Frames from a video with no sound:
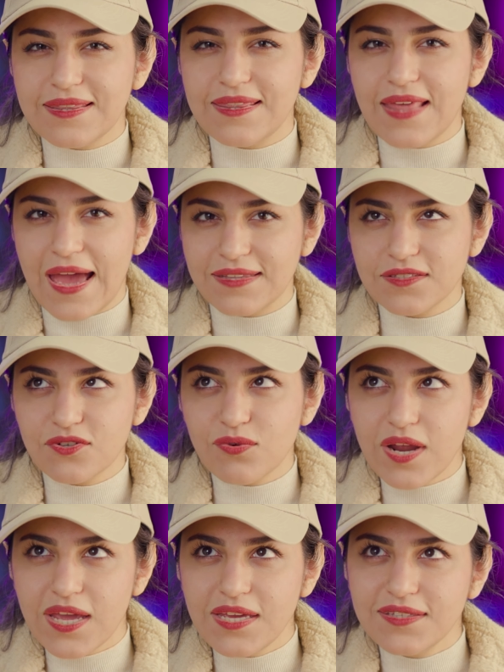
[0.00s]
that
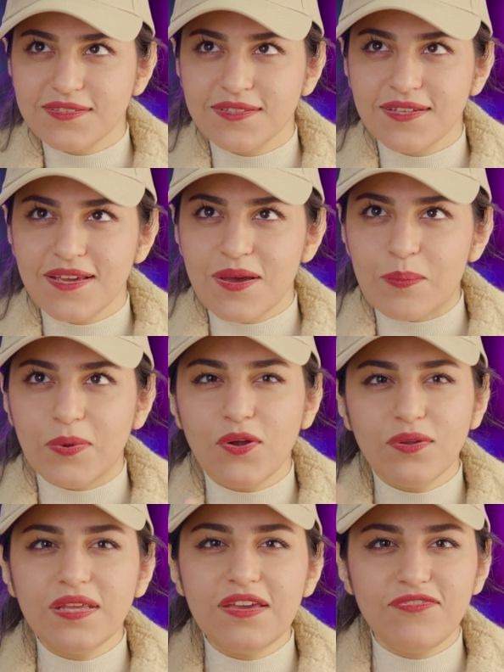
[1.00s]
great, but
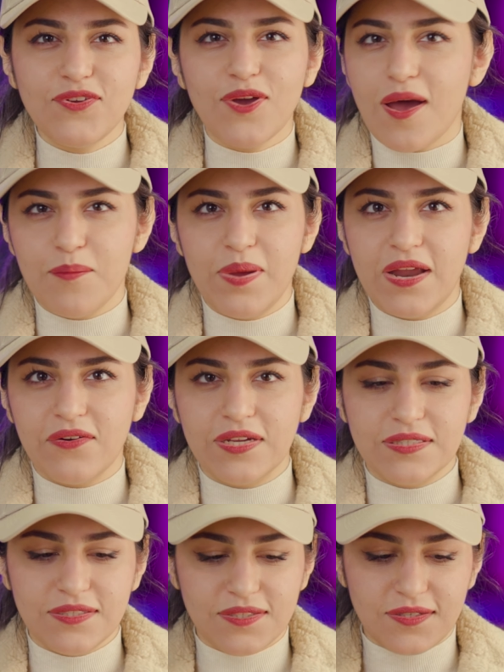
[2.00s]
only if you compare it.